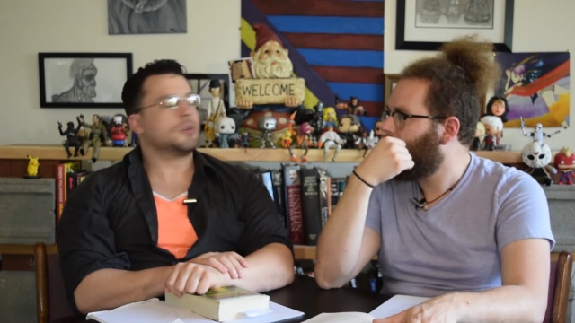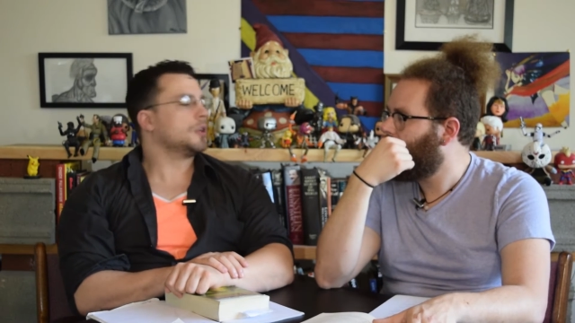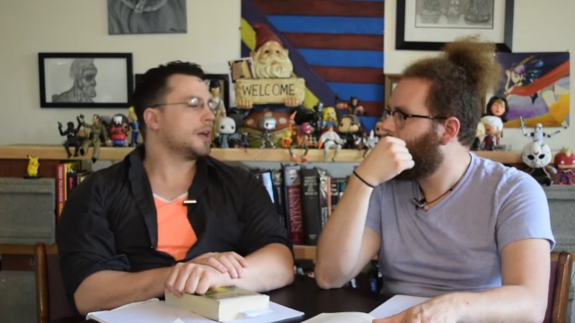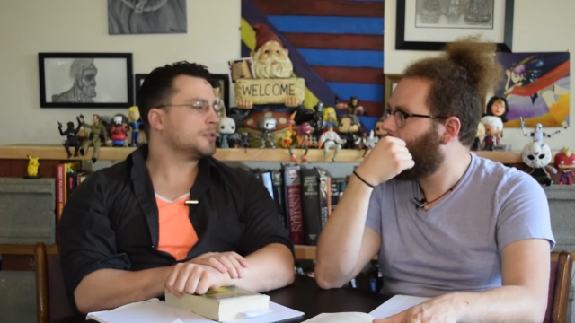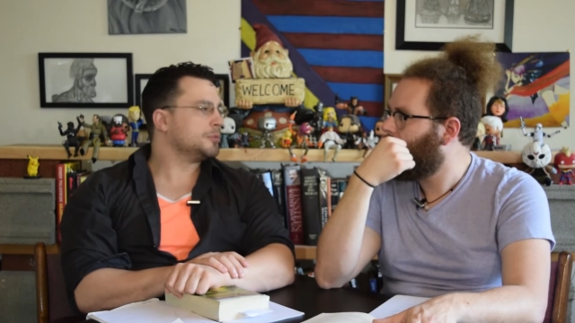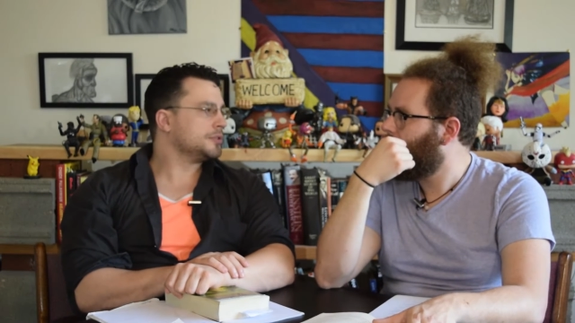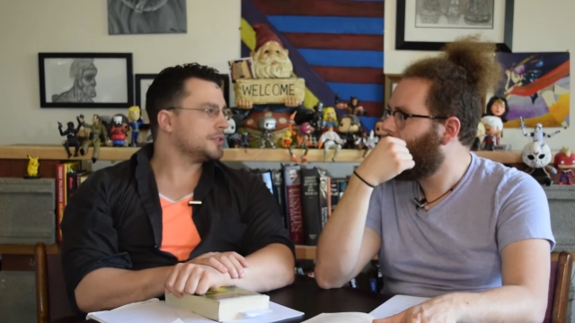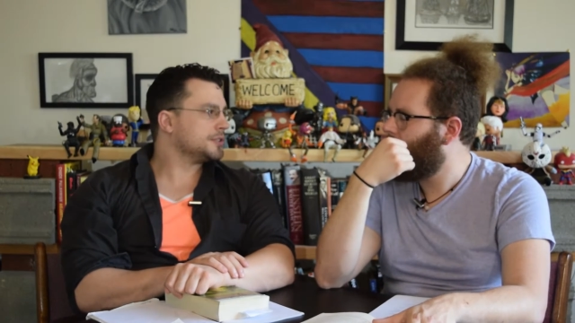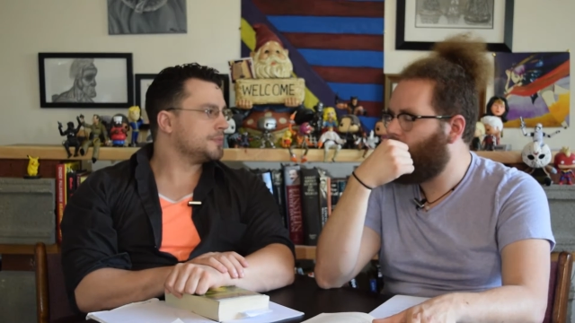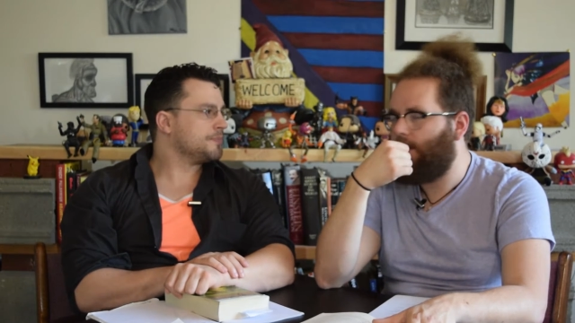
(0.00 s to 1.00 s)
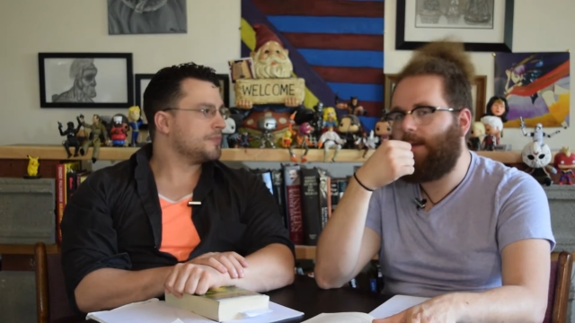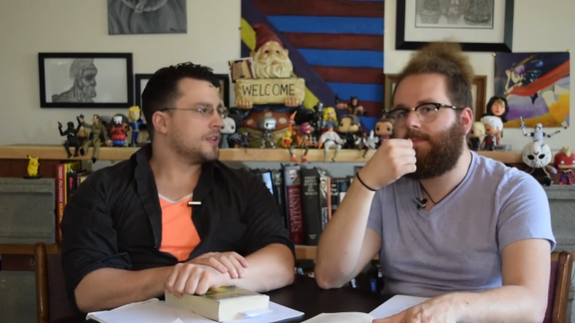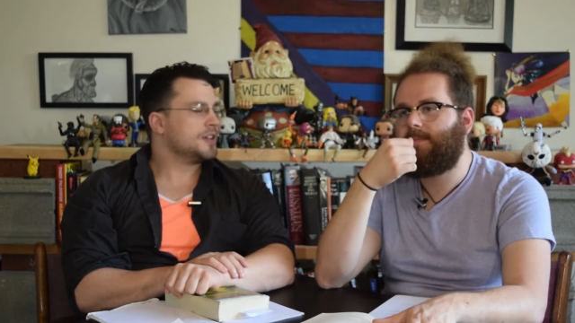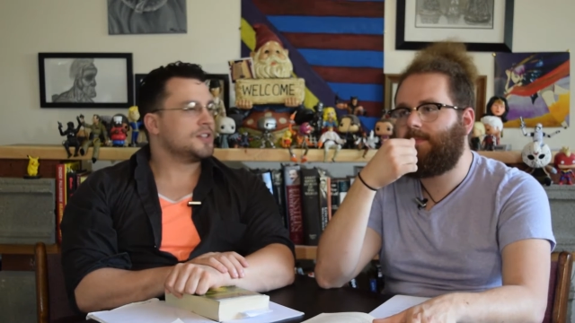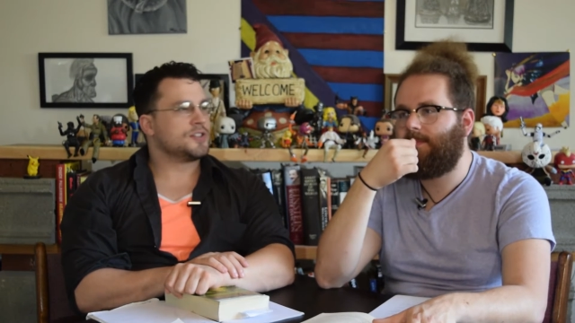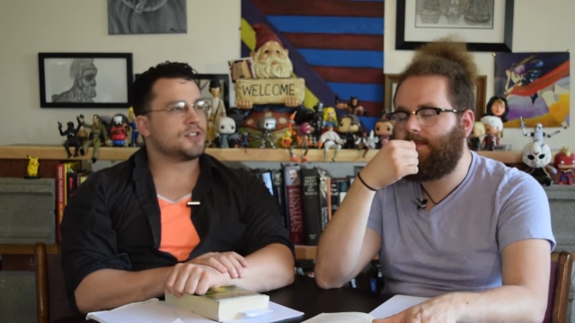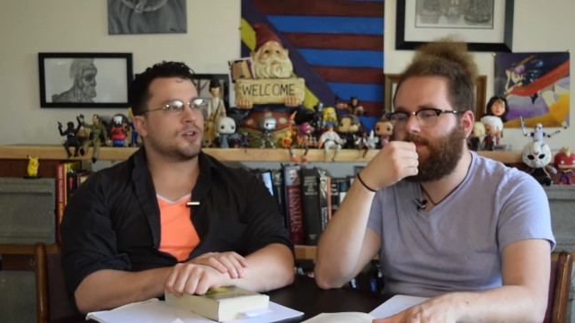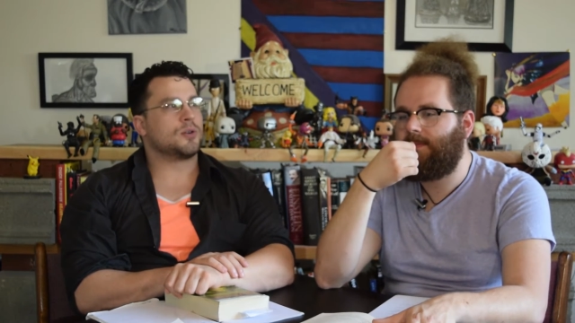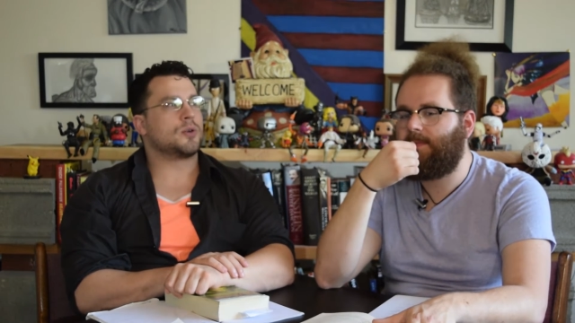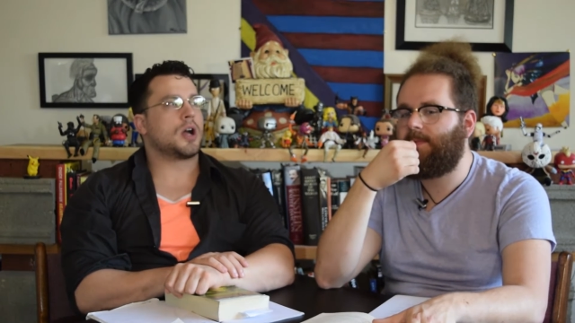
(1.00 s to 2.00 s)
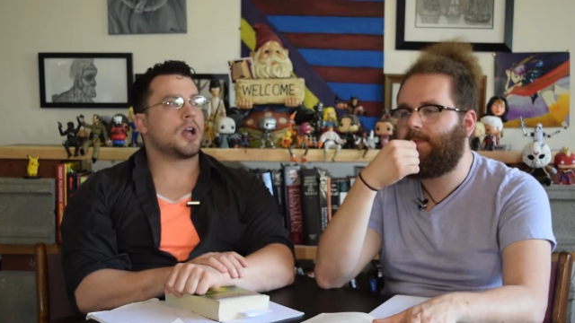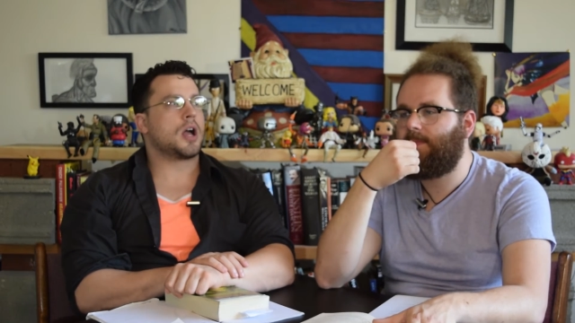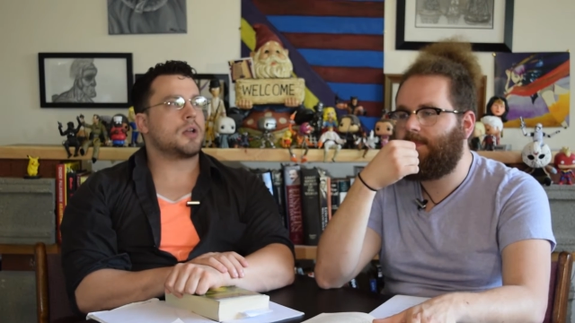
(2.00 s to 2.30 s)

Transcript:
Speaker 1: collectibles. Okay. So, I,